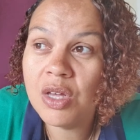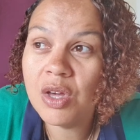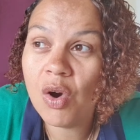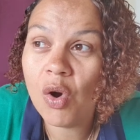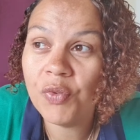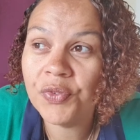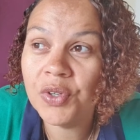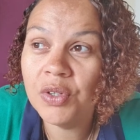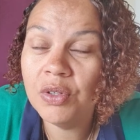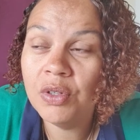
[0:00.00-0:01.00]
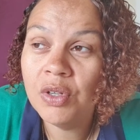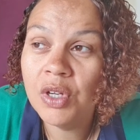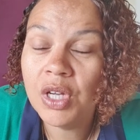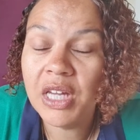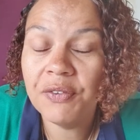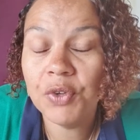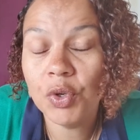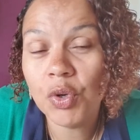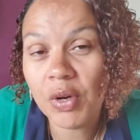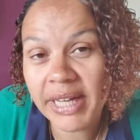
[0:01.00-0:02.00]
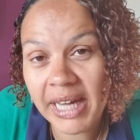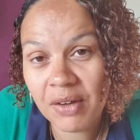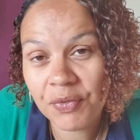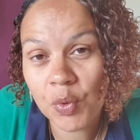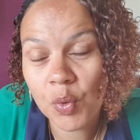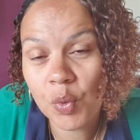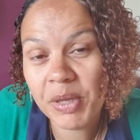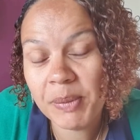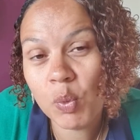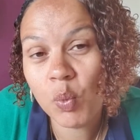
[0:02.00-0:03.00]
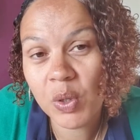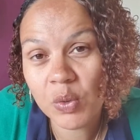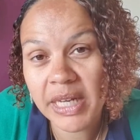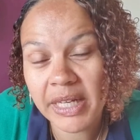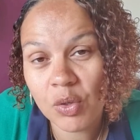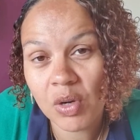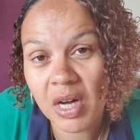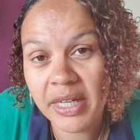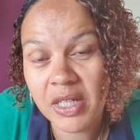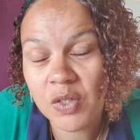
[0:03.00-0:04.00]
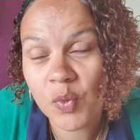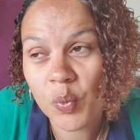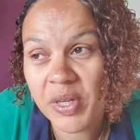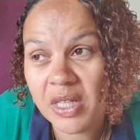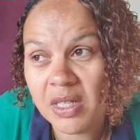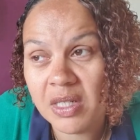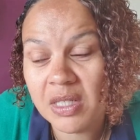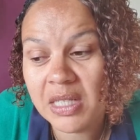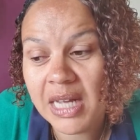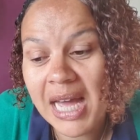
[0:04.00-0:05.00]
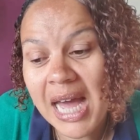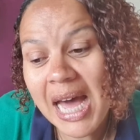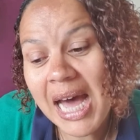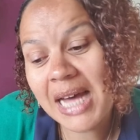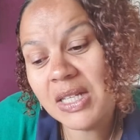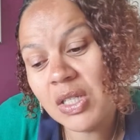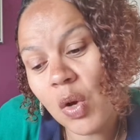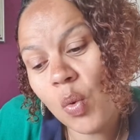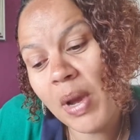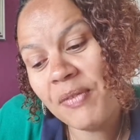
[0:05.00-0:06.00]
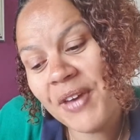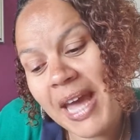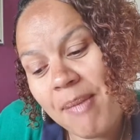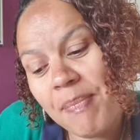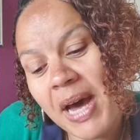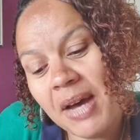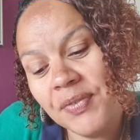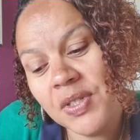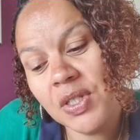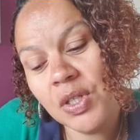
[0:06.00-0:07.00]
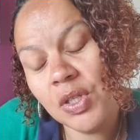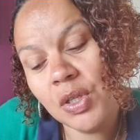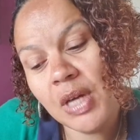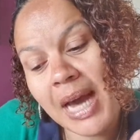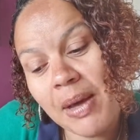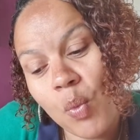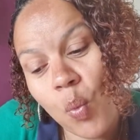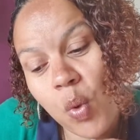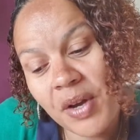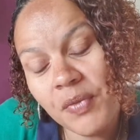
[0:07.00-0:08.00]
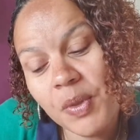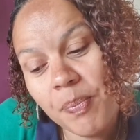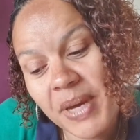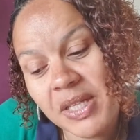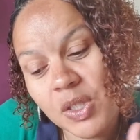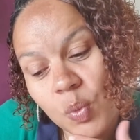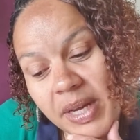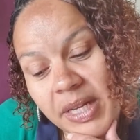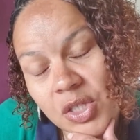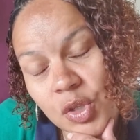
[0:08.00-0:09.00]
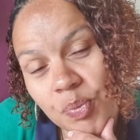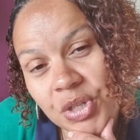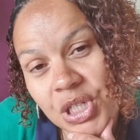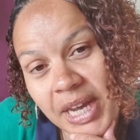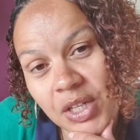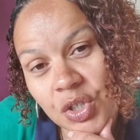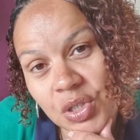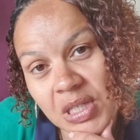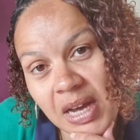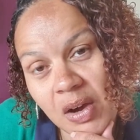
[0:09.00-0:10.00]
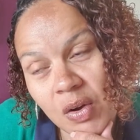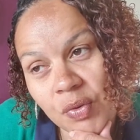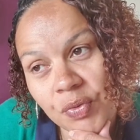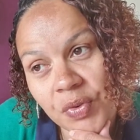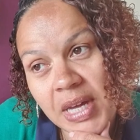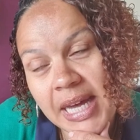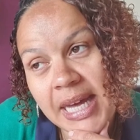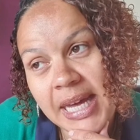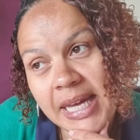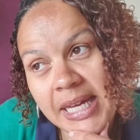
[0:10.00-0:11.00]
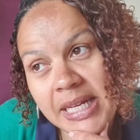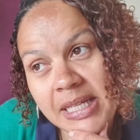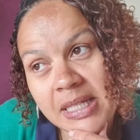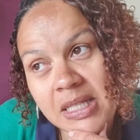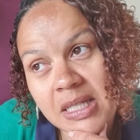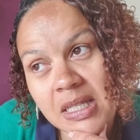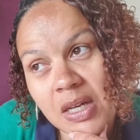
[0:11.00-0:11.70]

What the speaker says: often, if you're not careful, people will take your kindness for weakness. And so for empaths, one of the best ways to protect yourself is